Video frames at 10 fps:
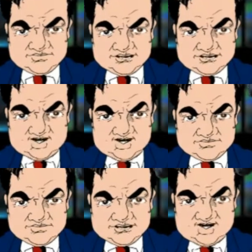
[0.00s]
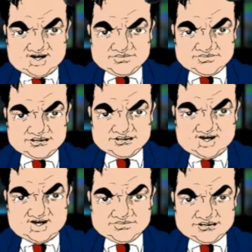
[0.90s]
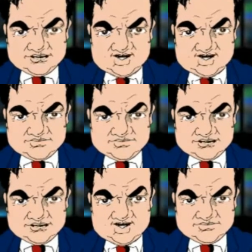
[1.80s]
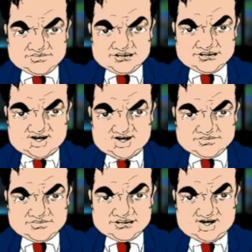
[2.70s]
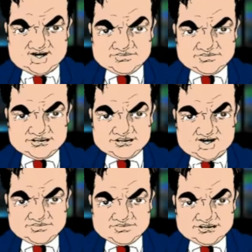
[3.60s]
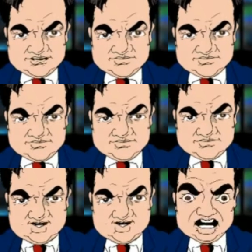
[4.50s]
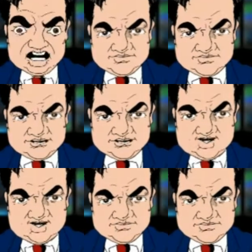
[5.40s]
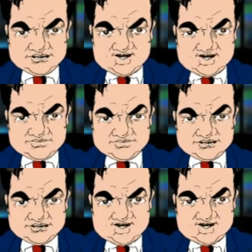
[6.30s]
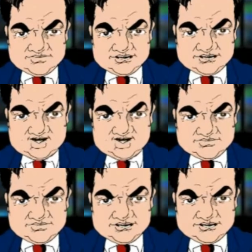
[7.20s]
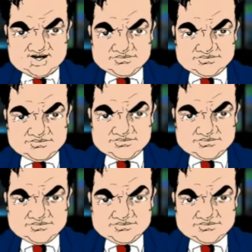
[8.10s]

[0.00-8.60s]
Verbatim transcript: you know, I mean, it, it, she was playing people she's not. That's the whole point. Nobody should have been insulted by this.